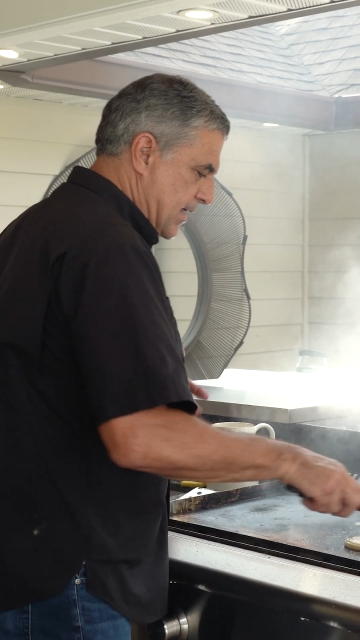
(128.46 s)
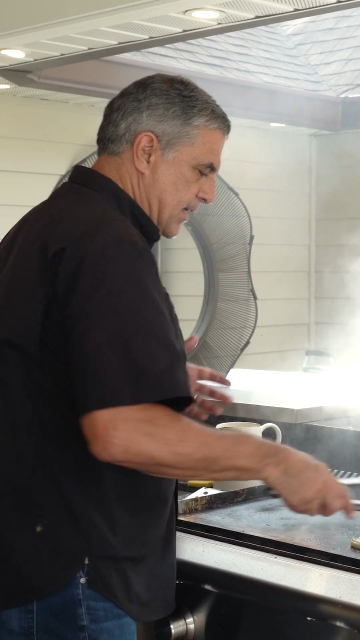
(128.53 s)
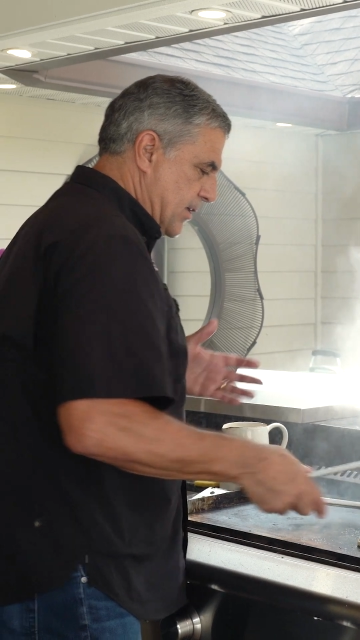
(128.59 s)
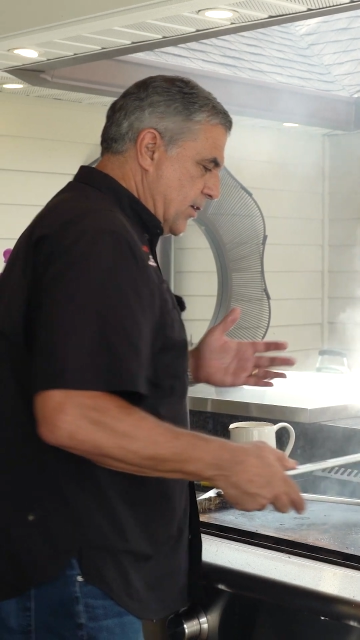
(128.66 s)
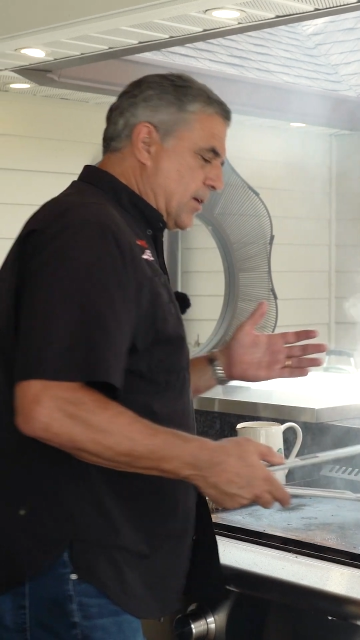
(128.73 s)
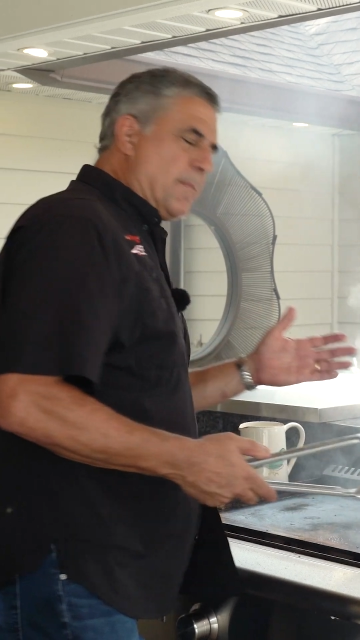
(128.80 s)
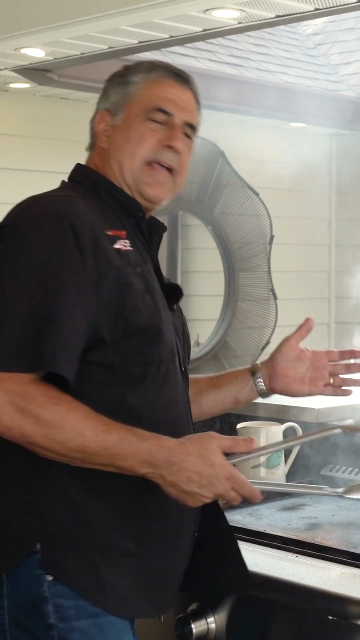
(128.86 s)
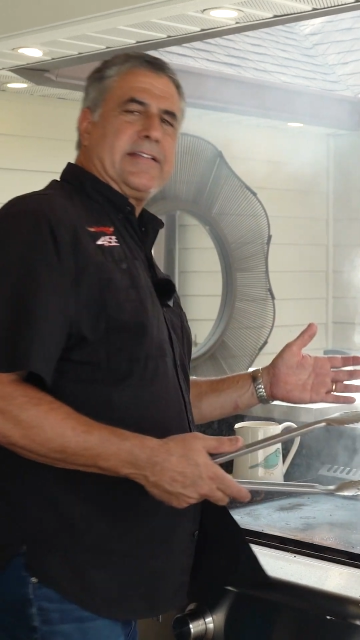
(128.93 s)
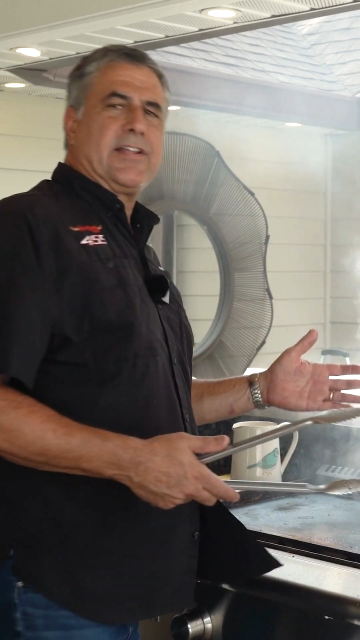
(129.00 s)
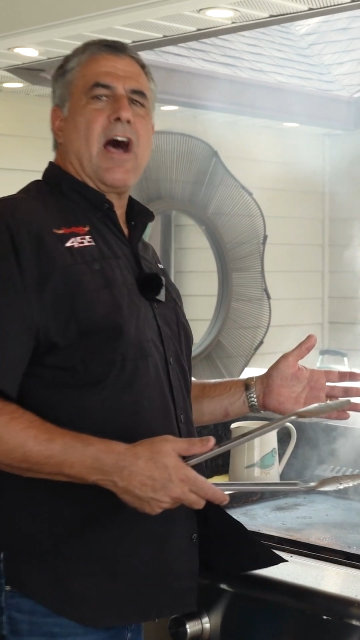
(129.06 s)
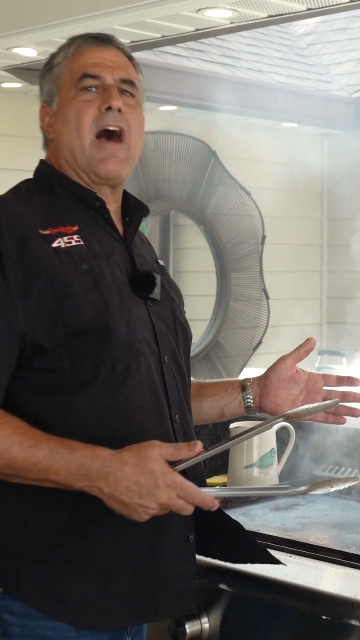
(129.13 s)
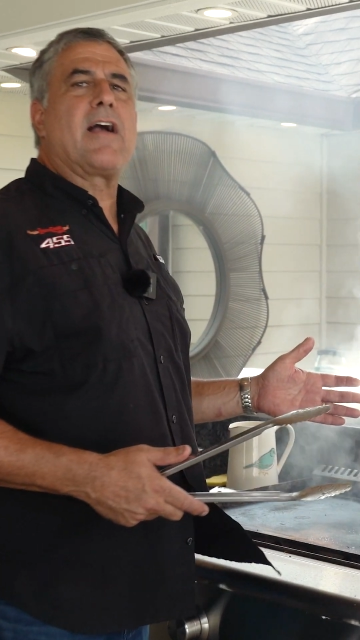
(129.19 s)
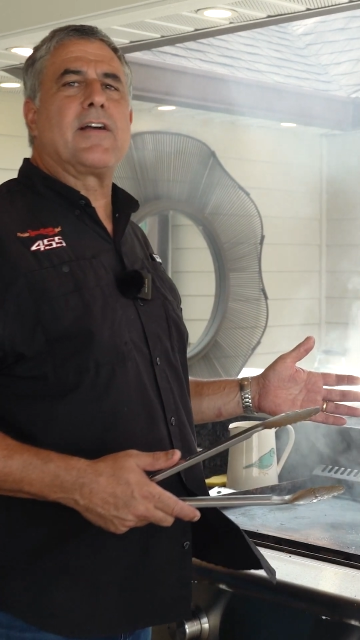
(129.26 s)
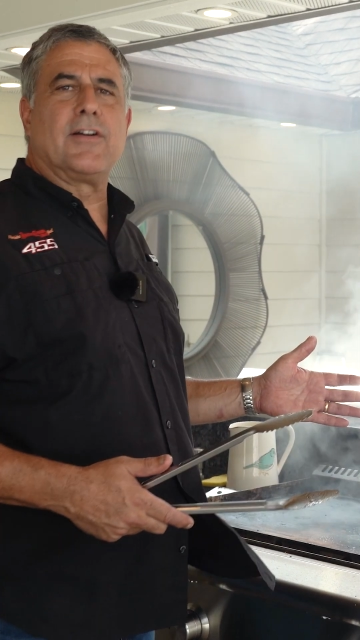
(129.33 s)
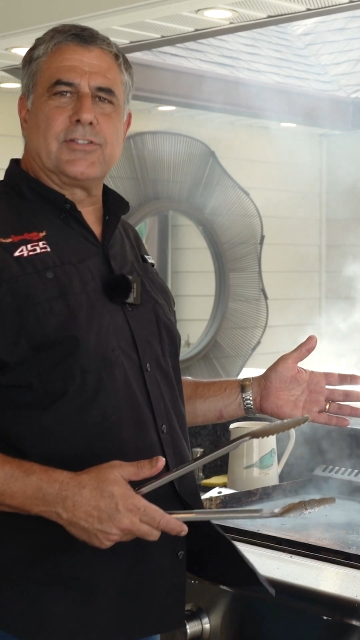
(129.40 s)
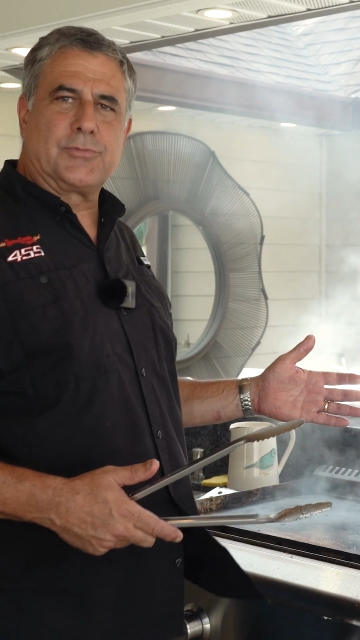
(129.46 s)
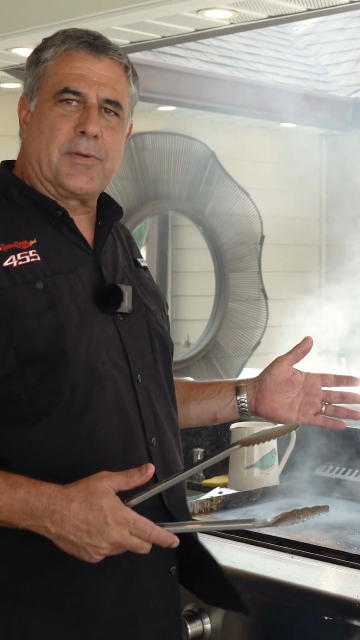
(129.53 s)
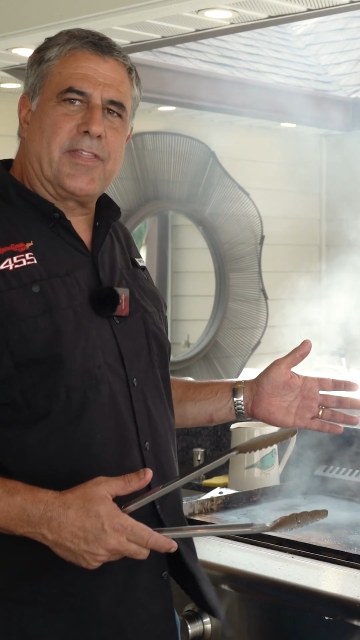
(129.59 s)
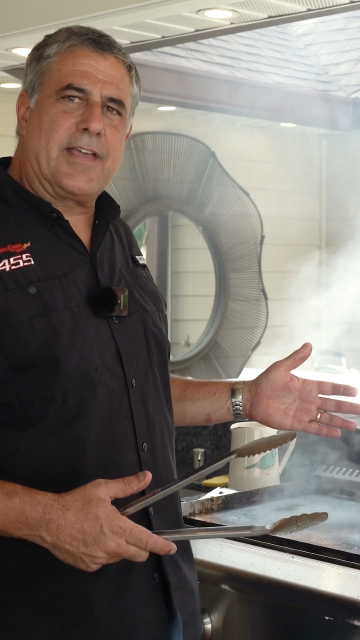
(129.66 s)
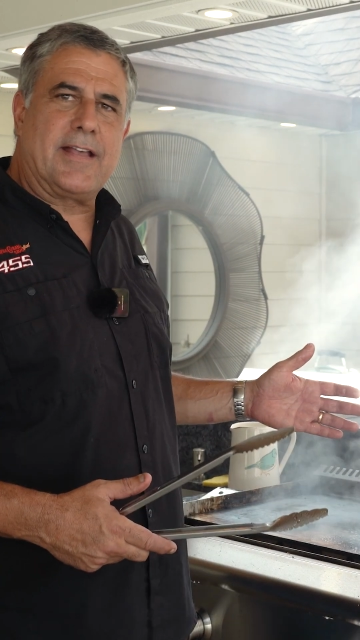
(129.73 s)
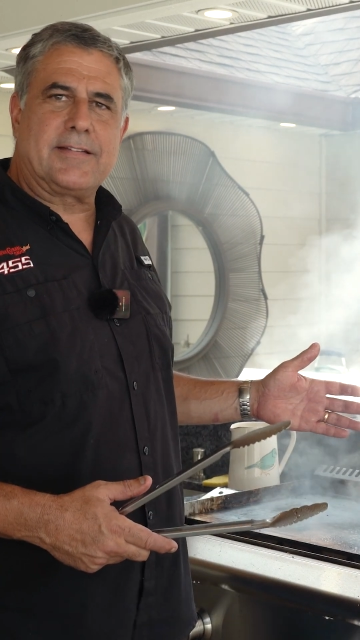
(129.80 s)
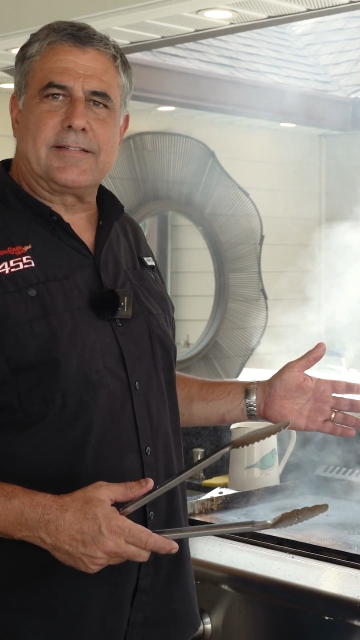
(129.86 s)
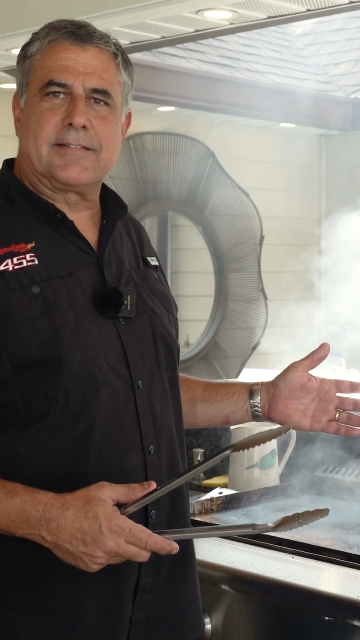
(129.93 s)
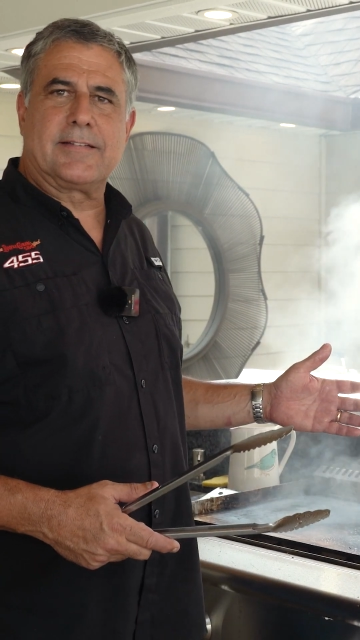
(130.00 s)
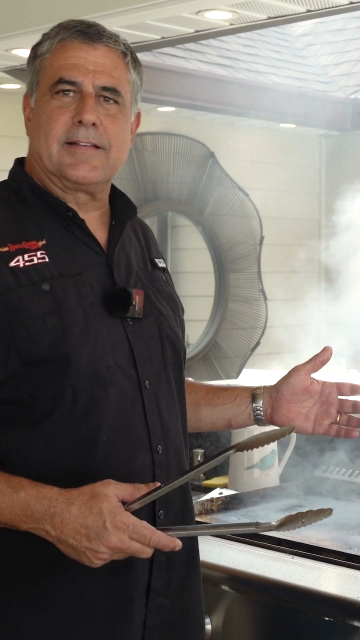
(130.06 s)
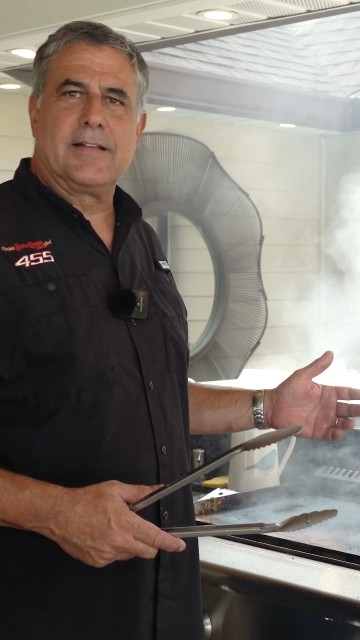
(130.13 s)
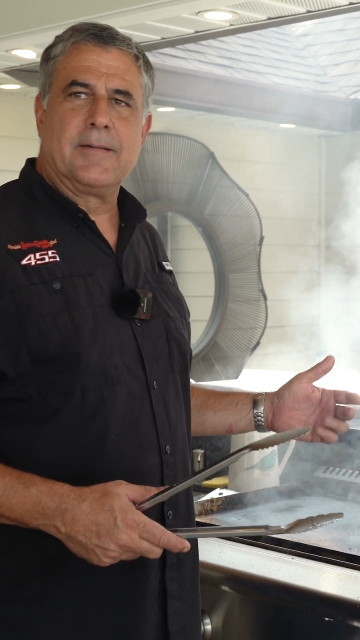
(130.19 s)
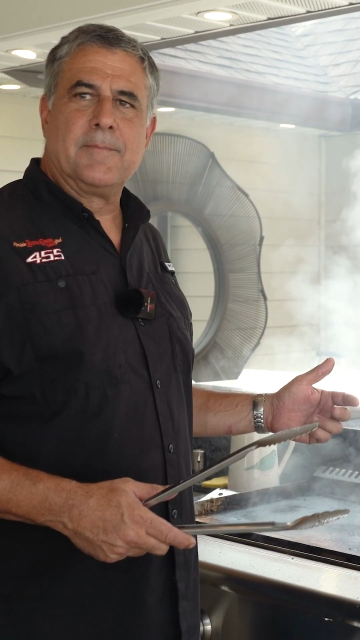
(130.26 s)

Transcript: You can make tacos with this.